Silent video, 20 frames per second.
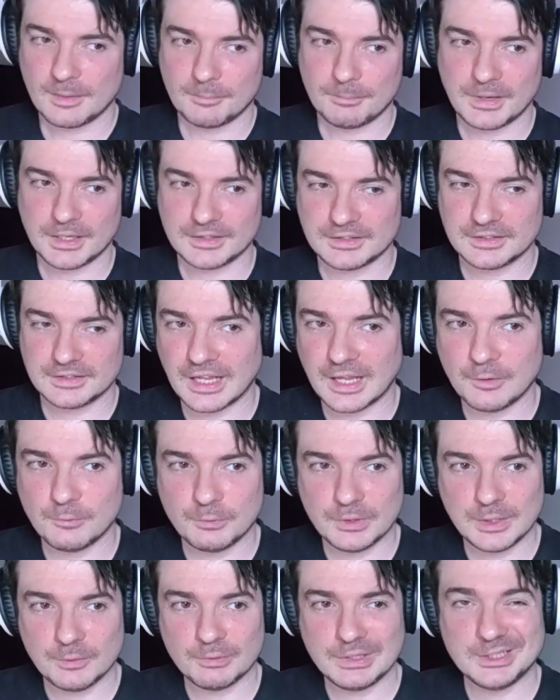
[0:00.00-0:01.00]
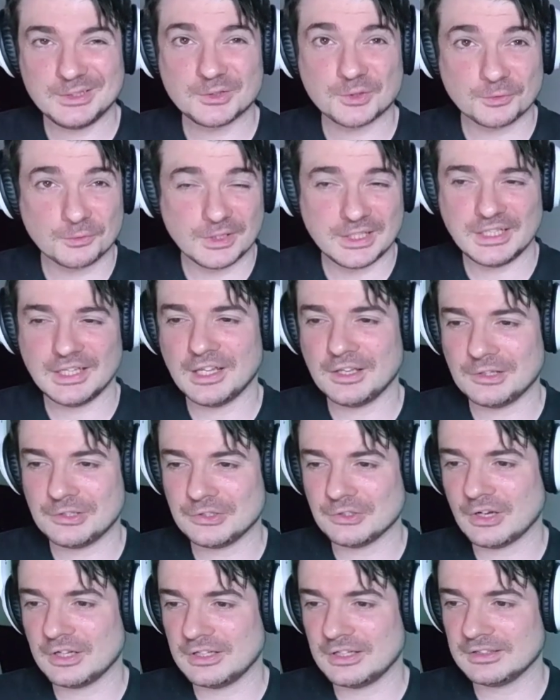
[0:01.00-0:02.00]
But I really, really, truly
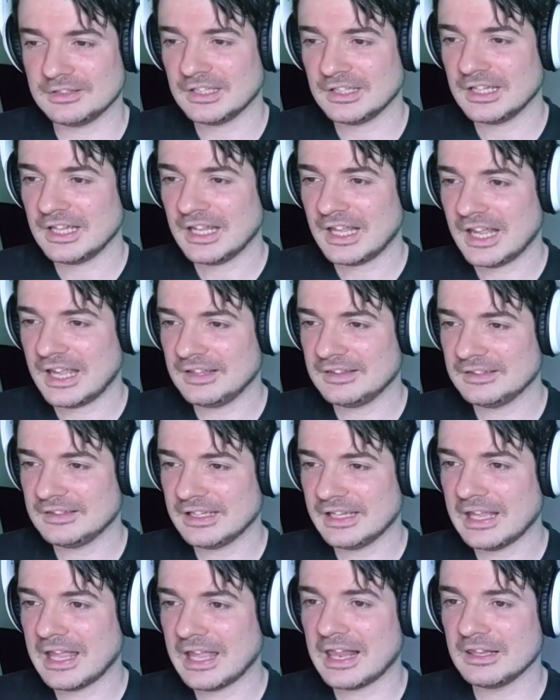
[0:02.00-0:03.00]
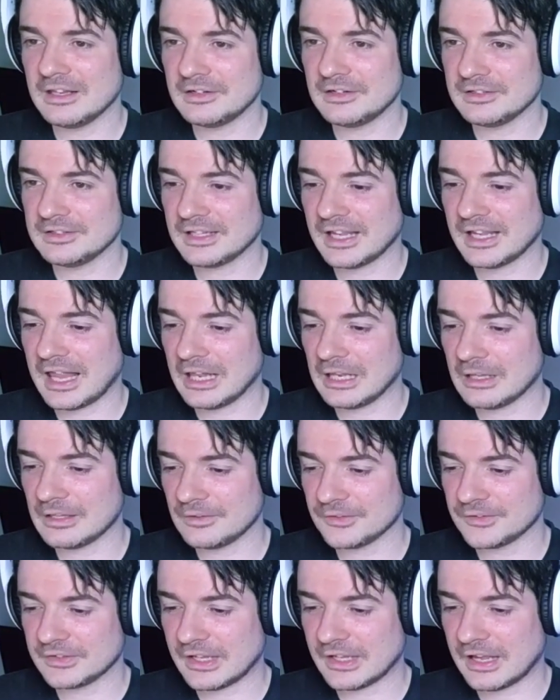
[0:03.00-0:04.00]
enjoyed it. And I learned a lot
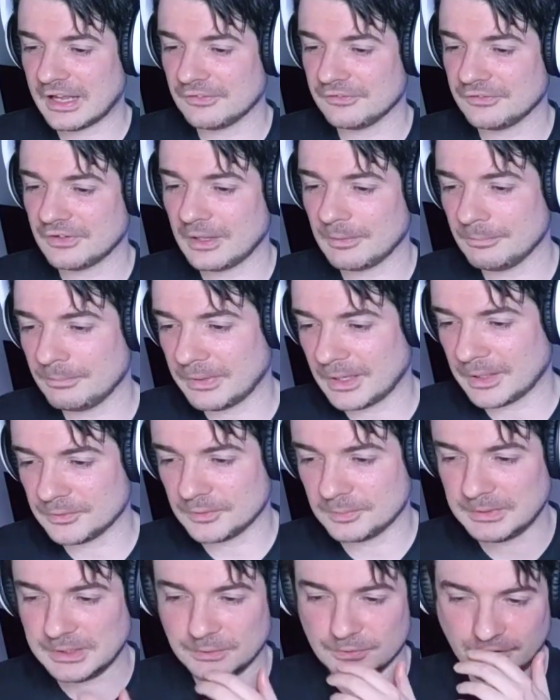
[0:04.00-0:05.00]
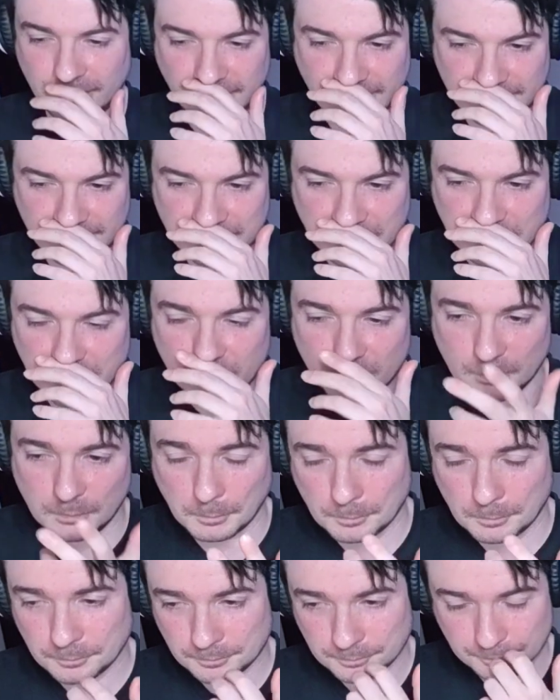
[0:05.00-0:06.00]
of stuff about Miku that I didn't
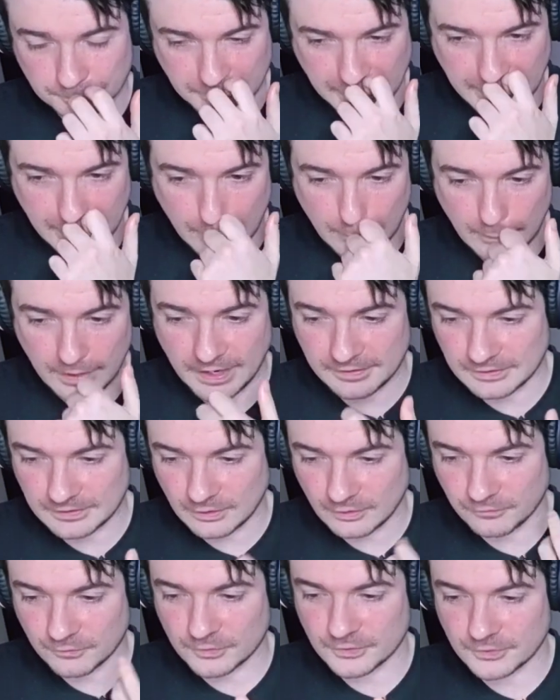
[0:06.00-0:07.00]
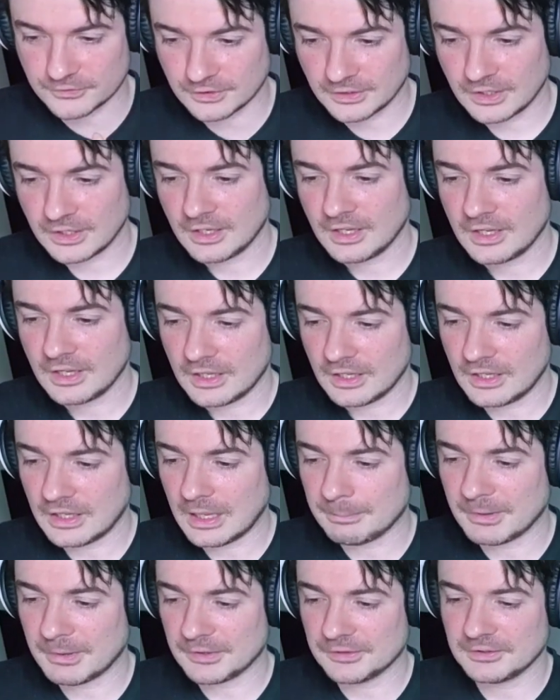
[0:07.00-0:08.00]
know now. And of course,
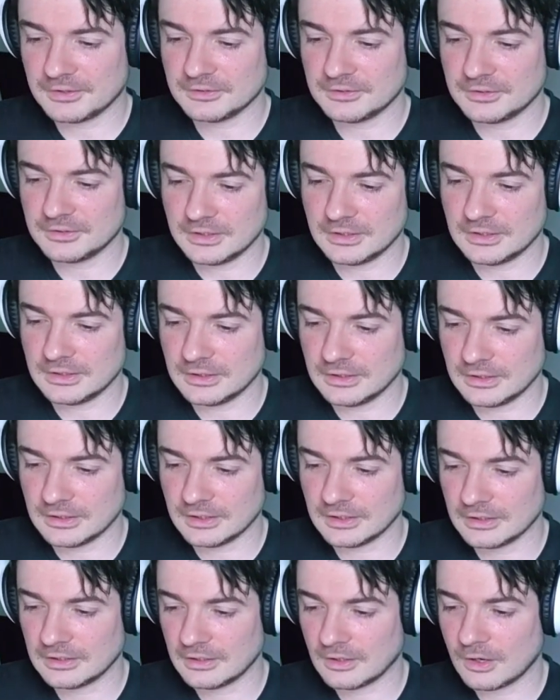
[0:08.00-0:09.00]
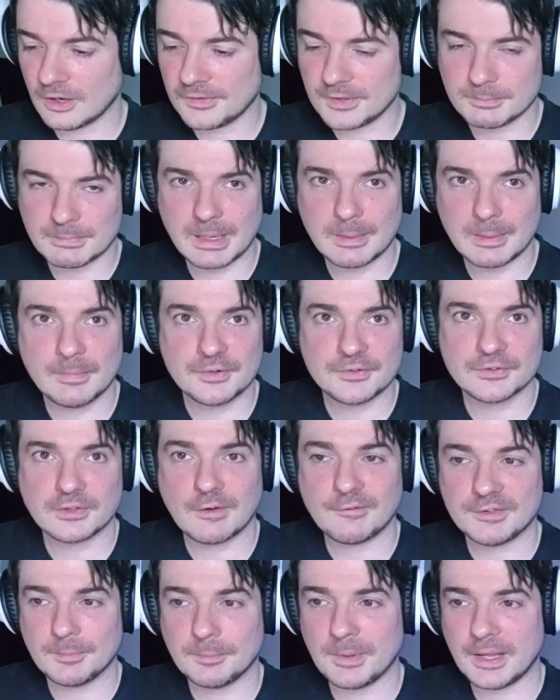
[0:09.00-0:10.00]
about the other members
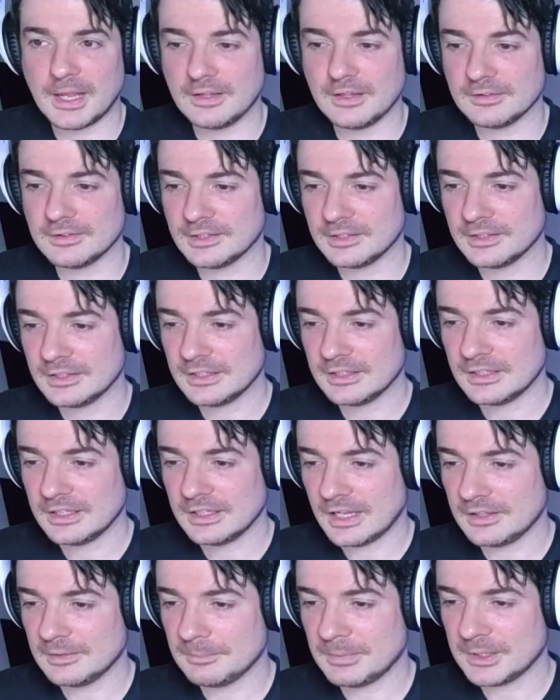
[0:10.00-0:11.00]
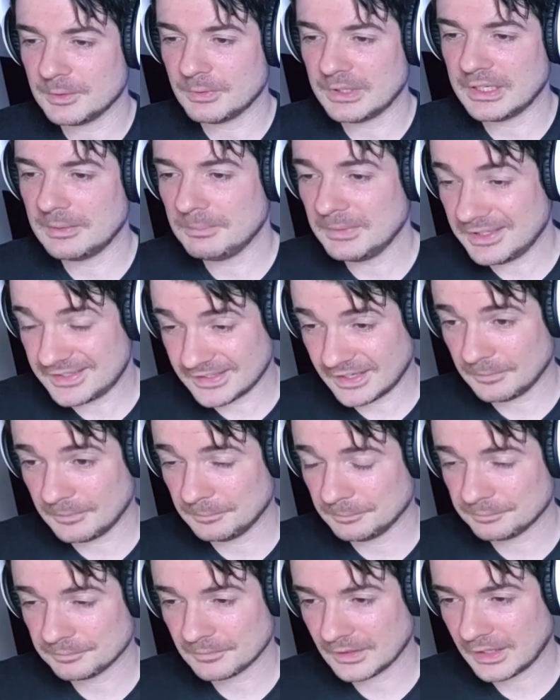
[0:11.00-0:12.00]
of the band. And by the way, Misa
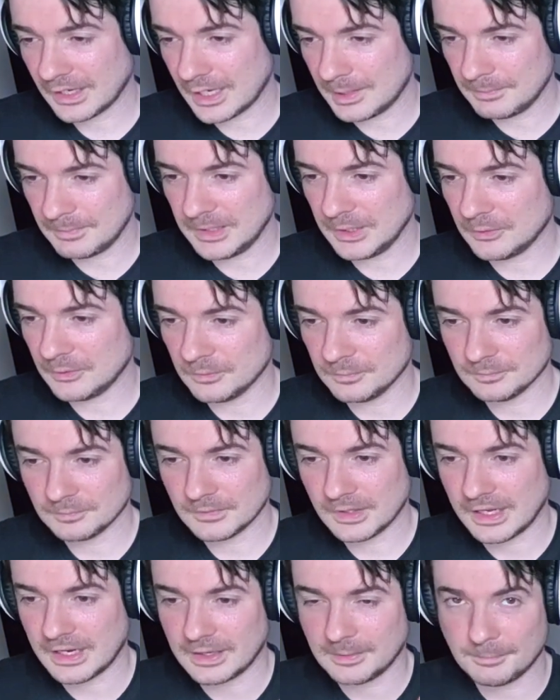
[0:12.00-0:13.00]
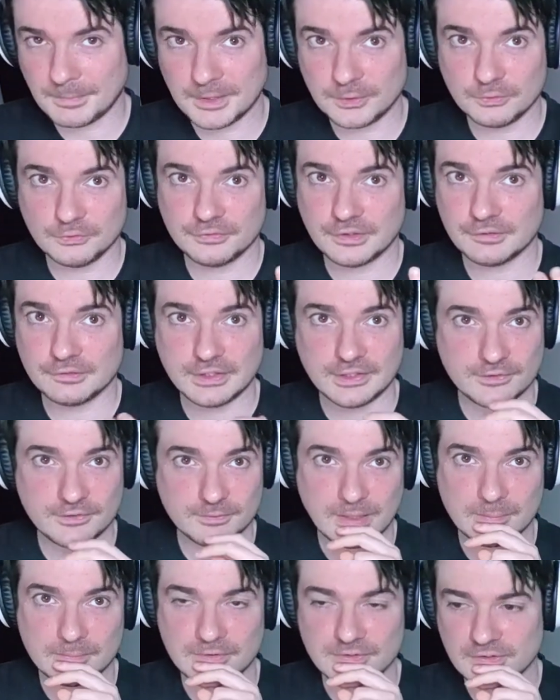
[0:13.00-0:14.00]
and Miku are my 2 favorite
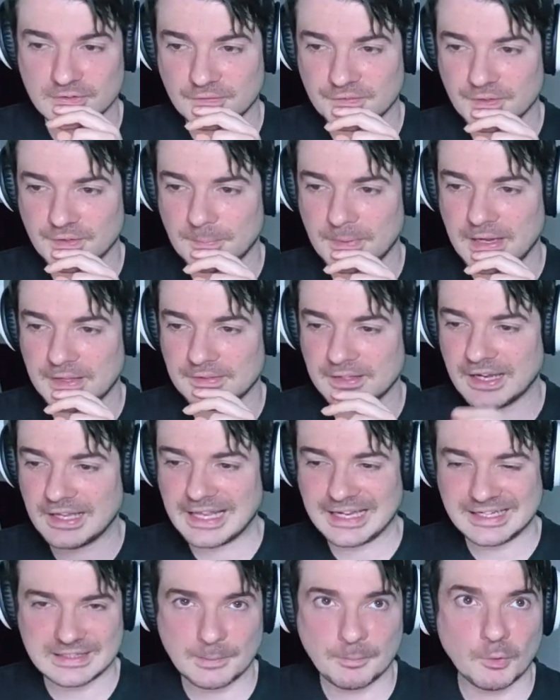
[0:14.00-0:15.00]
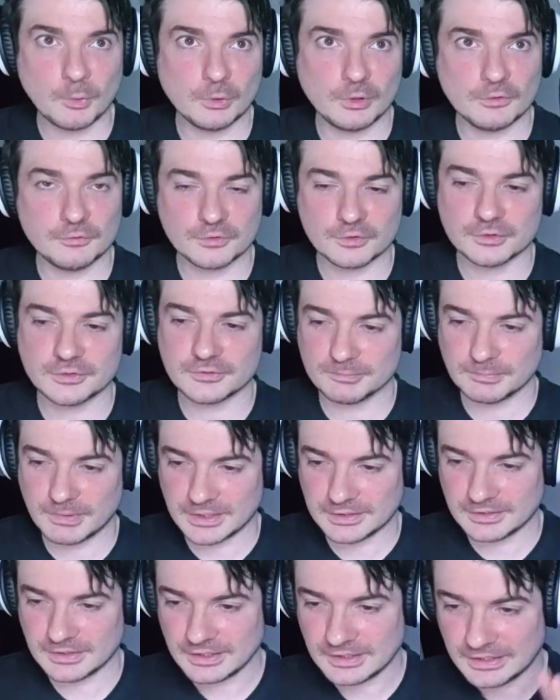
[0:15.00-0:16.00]
members of the band. I like them all, of course,
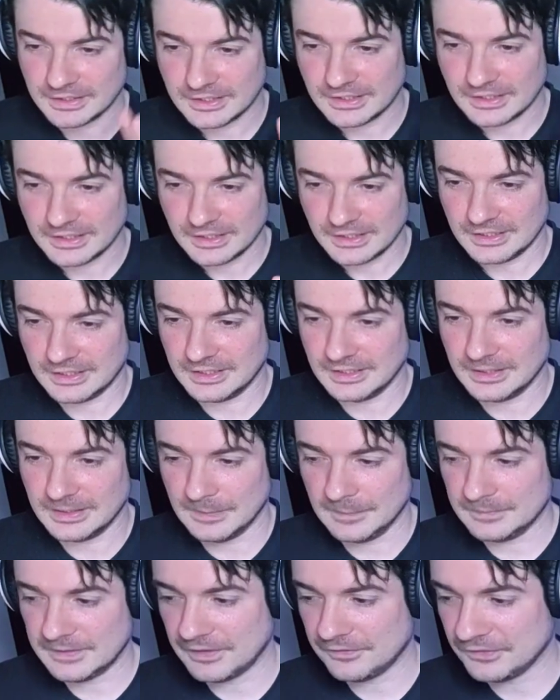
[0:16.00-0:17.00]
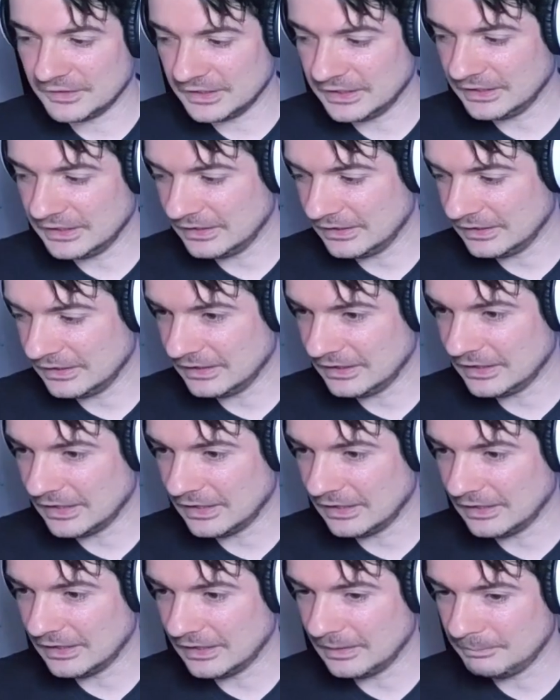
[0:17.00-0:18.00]
but definitely
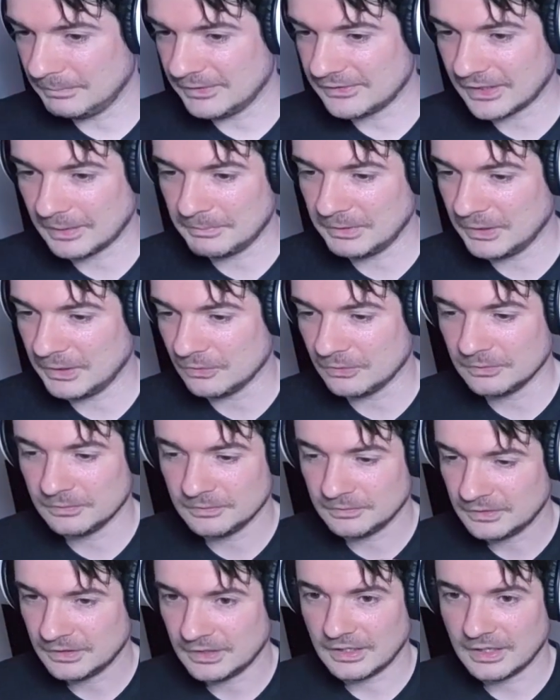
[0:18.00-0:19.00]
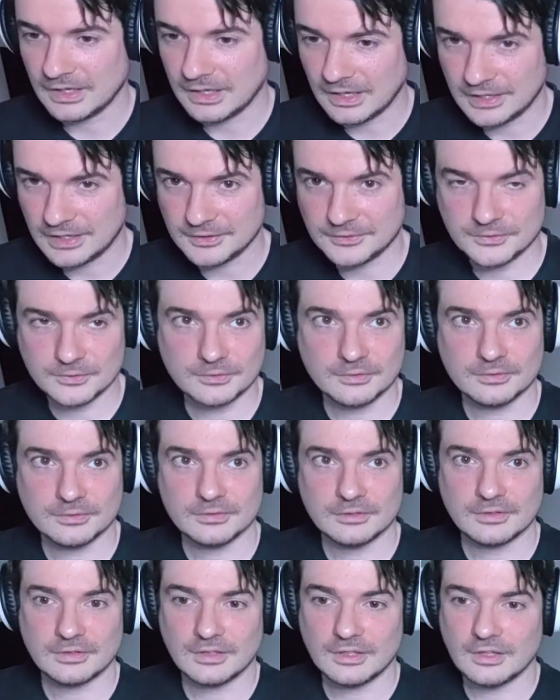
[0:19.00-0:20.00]
Misa and Miku
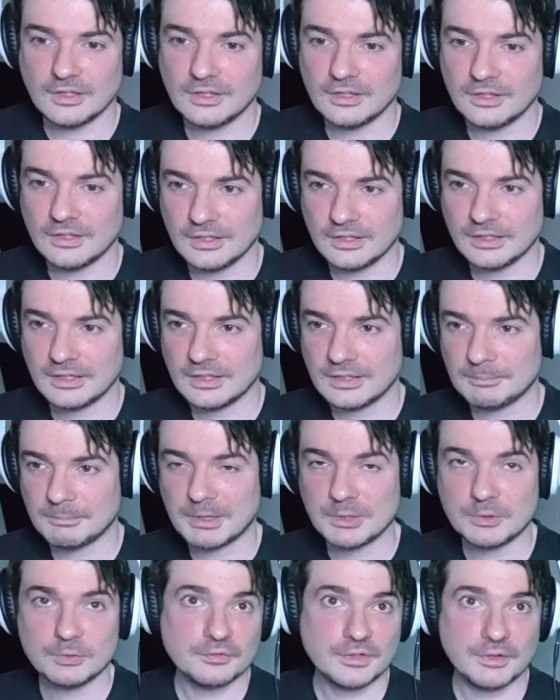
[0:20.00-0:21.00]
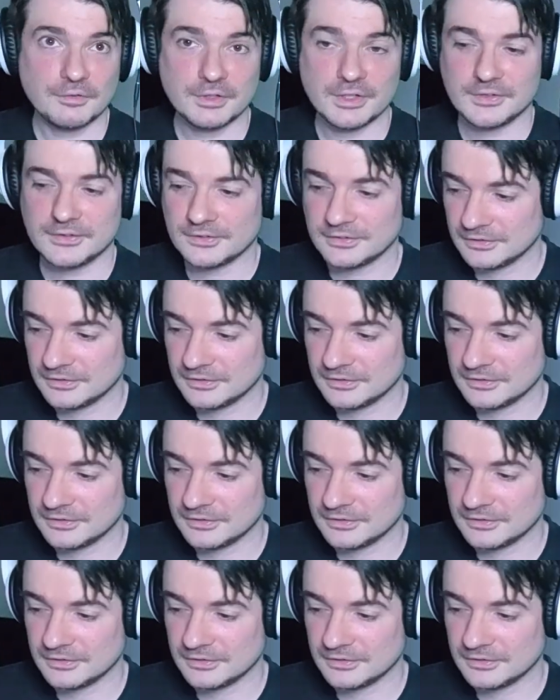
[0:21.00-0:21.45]
are my 2 favorites